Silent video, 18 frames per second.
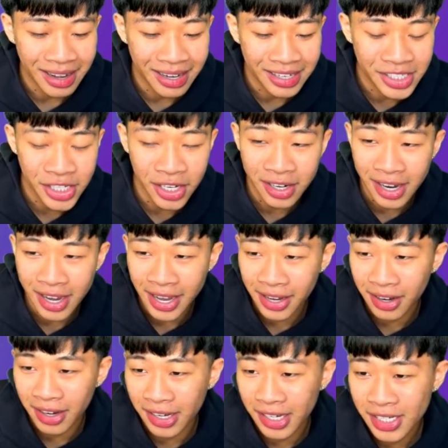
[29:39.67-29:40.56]
Chai
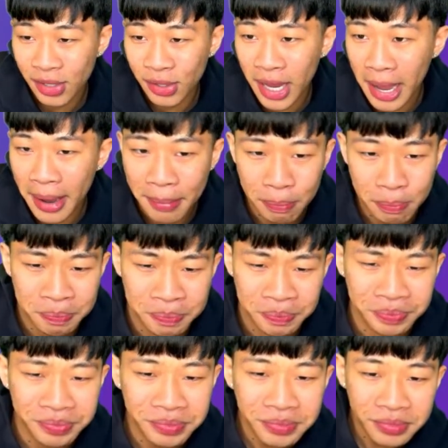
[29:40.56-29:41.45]
AI. So yeah,
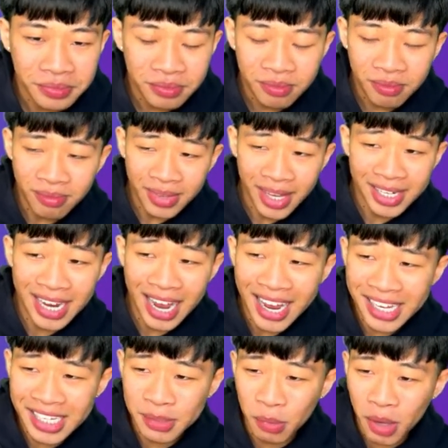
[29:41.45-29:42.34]

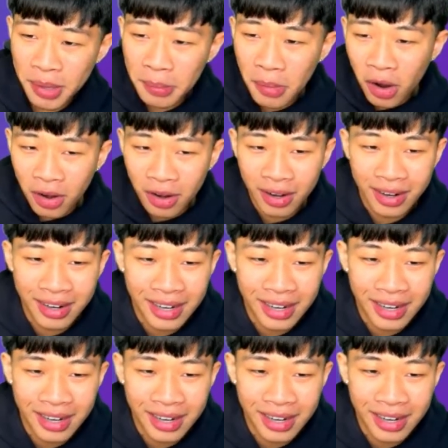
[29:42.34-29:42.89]
that is my model.